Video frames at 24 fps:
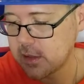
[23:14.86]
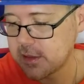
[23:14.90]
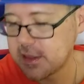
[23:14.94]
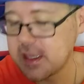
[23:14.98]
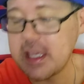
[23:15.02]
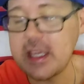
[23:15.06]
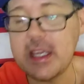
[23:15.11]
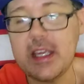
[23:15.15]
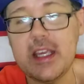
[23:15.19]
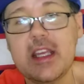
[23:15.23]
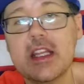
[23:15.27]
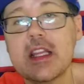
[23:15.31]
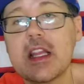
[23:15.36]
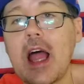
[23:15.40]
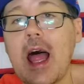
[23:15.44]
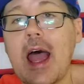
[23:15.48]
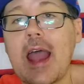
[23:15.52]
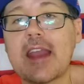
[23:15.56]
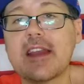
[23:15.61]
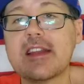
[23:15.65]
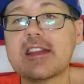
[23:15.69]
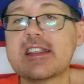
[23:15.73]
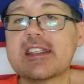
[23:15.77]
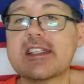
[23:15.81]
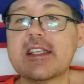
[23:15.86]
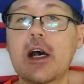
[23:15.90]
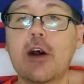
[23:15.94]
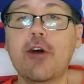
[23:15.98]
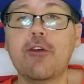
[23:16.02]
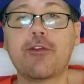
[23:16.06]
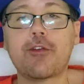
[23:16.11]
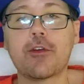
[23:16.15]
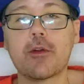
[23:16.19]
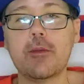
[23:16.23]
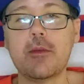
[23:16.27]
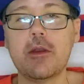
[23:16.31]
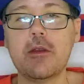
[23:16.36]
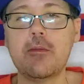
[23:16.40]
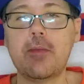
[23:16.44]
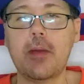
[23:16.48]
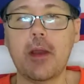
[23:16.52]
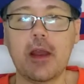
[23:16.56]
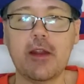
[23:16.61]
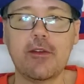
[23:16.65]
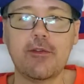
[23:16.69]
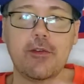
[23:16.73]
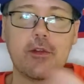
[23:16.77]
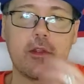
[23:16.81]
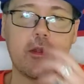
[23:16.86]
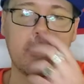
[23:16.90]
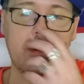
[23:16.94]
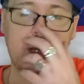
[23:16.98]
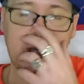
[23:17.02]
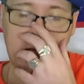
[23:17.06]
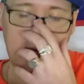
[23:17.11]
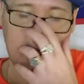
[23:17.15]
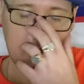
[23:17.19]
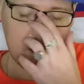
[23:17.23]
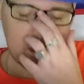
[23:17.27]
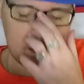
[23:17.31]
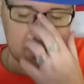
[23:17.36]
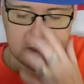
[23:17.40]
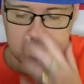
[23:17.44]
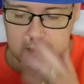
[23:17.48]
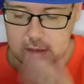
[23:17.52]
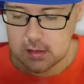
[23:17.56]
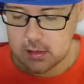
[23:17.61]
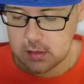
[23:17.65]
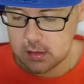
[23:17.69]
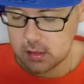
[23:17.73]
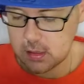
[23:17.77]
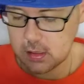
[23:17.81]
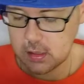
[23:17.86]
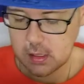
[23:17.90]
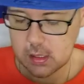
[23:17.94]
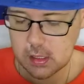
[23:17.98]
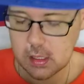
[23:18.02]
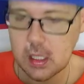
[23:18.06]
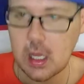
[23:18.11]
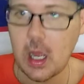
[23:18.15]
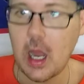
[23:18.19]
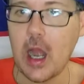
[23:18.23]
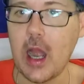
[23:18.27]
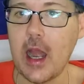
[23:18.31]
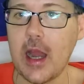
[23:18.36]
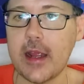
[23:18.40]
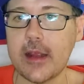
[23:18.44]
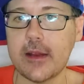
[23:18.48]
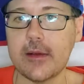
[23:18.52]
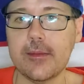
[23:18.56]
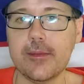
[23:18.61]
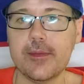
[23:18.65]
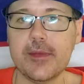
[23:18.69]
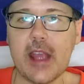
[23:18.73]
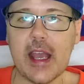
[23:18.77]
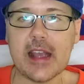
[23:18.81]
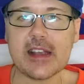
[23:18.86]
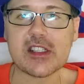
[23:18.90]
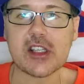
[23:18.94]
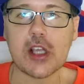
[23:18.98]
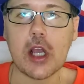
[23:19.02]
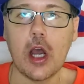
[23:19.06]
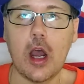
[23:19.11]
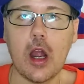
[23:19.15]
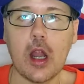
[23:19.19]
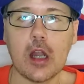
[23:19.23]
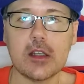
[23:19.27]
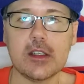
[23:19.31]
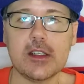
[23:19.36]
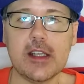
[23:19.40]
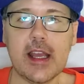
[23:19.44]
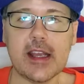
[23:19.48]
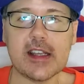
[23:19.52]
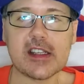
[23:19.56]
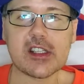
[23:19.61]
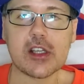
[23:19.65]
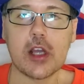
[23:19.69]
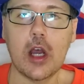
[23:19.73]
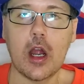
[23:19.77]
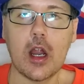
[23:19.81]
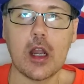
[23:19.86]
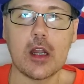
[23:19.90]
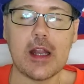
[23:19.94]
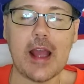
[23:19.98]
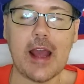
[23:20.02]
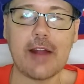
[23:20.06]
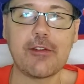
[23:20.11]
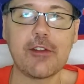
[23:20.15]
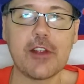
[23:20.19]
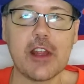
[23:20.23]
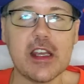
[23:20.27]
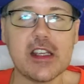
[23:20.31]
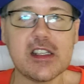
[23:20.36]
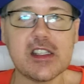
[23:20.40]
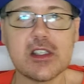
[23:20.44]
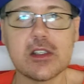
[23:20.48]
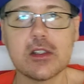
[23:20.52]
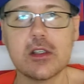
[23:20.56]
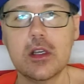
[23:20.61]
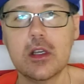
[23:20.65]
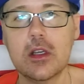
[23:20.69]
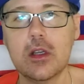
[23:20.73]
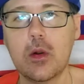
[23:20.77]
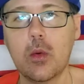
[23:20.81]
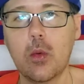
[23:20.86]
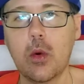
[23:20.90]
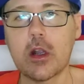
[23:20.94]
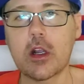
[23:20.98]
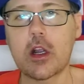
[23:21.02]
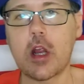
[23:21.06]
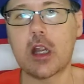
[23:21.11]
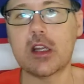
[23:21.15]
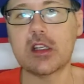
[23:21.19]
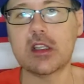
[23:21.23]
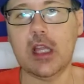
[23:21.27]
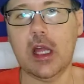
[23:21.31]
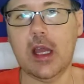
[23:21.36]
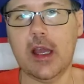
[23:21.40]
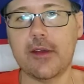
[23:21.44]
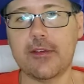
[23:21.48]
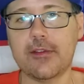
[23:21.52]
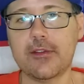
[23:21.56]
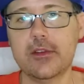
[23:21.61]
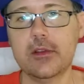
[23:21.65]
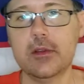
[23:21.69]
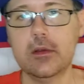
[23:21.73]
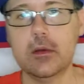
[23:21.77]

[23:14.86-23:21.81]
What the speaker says: The Eli itself for me paid for the box. Alright, next card. After this, 1 card left.